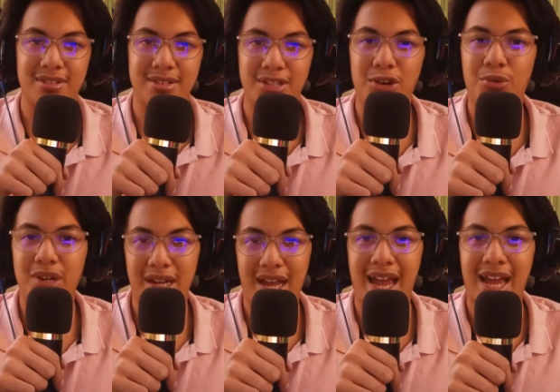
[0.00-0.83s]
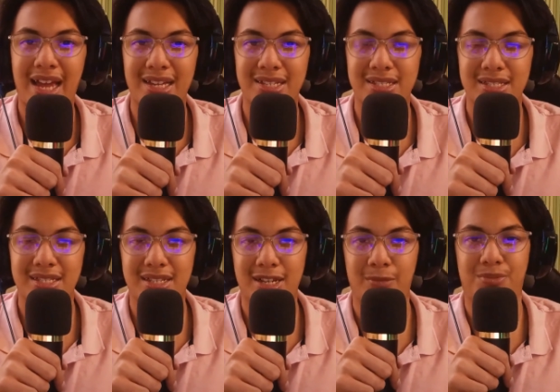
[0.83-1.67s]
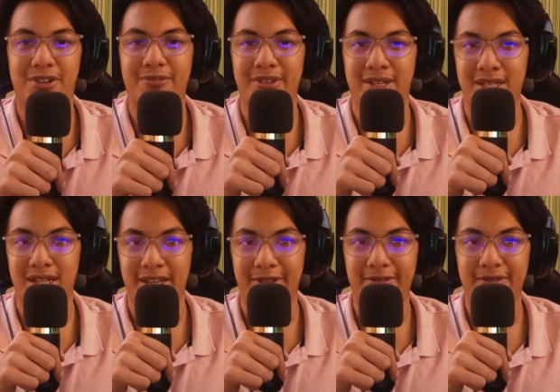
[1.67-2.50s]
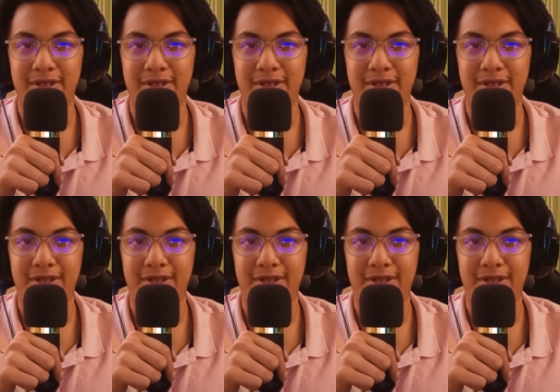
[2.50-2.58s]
no one has a perfect life.